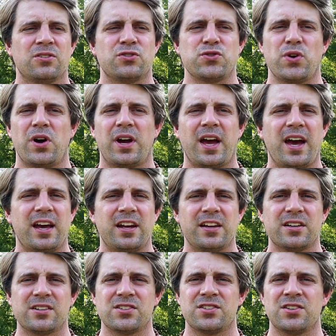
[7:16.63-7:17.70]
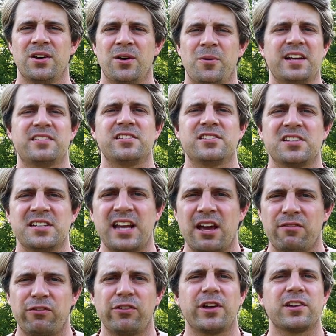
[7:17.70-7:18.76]
drug addicts, addicted to
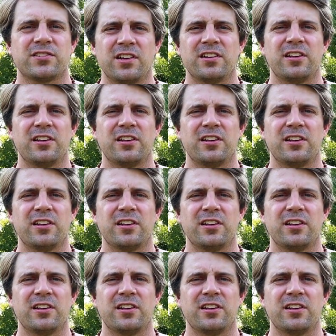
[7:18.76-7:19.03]
Netflix.